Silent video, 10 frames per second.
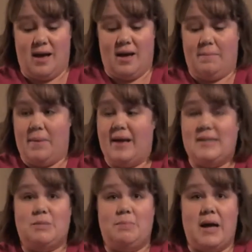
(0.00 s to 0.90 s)
buy a
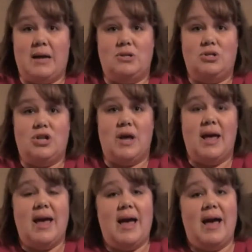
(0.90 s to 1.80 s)
sponge,
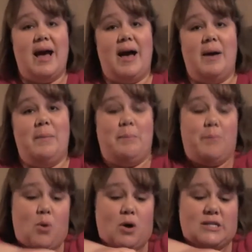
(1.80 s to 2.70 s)

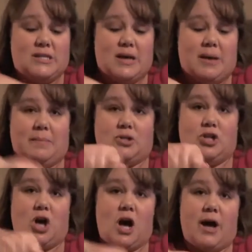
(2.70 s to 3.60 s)
pour some
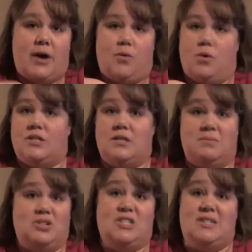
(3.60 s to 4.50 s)
Dawn or
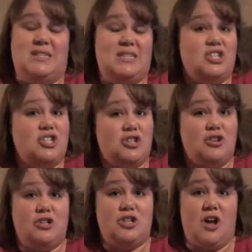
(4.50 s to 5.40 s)
some just dish
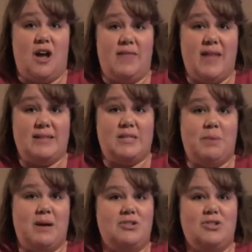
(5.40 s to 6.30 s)
detergent on that
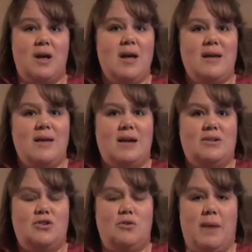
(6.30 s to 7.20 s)
sponge, not
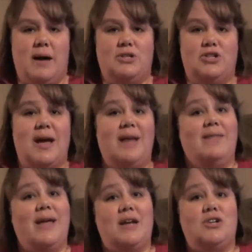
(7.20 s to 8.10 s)
too much, and
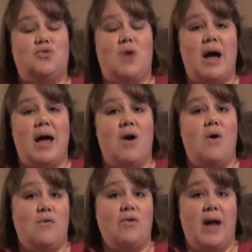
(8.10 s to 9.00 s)
let it dry
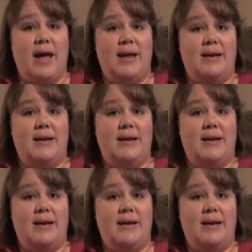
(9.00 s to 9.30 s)
overnight.